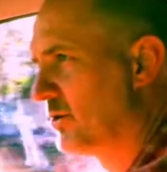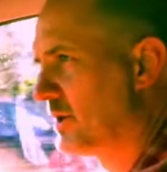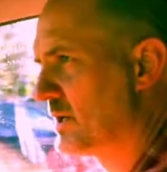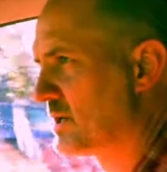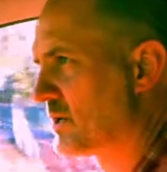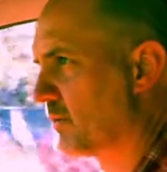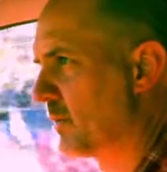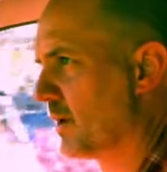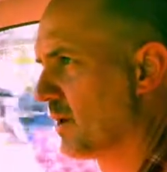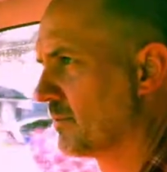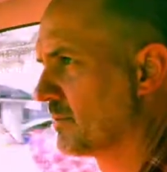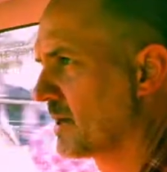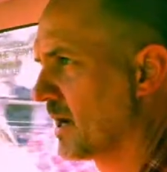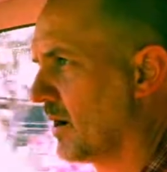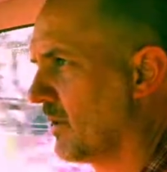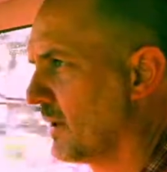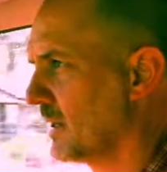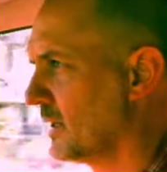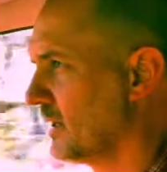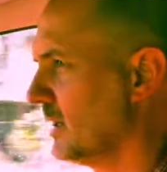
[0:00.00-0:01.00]
looking to where I'm
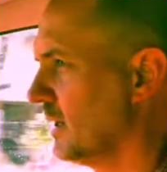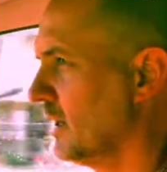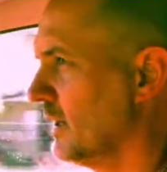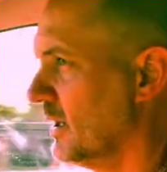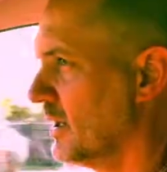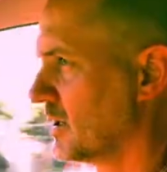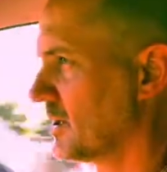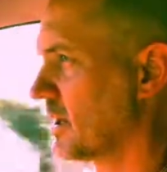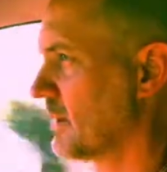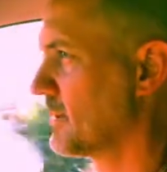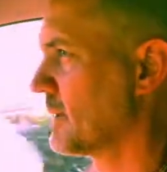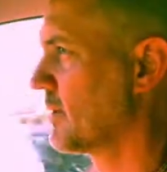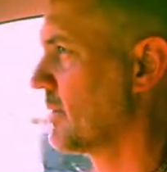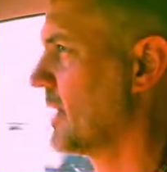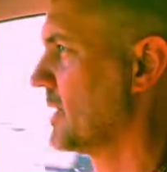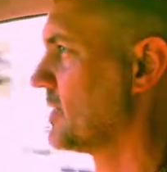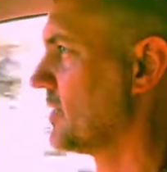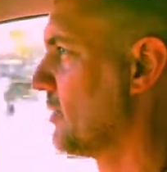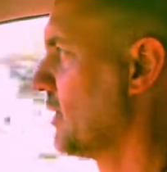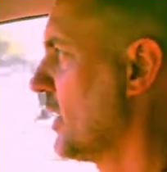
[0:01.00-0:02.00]
going, coming
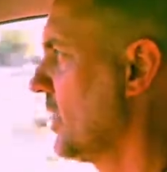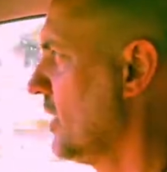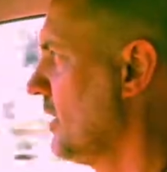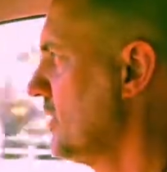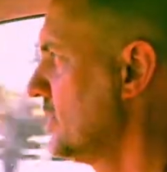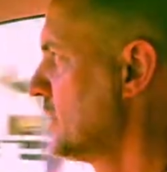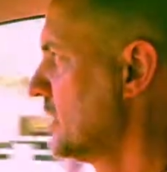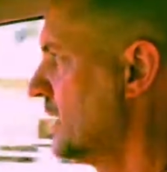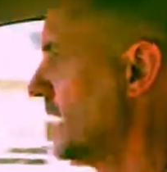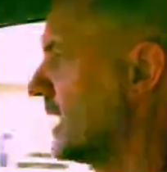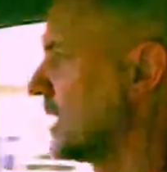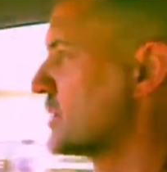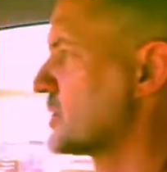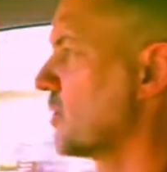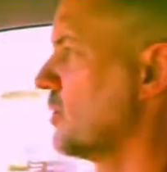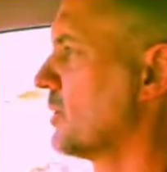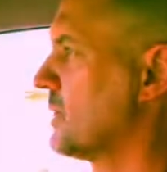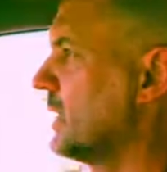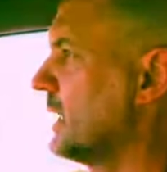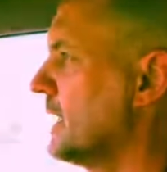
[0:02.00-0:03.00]
around the road, and it's
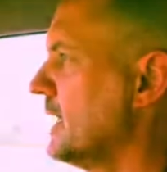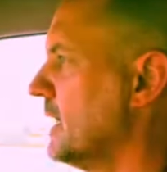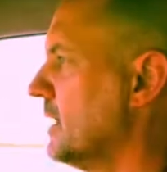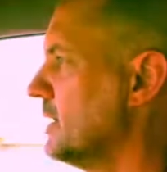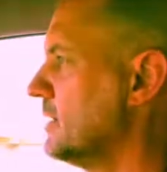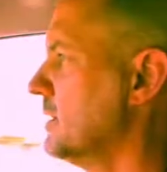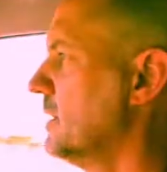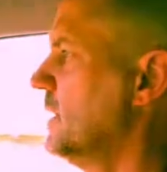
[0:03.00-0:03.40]
all clear.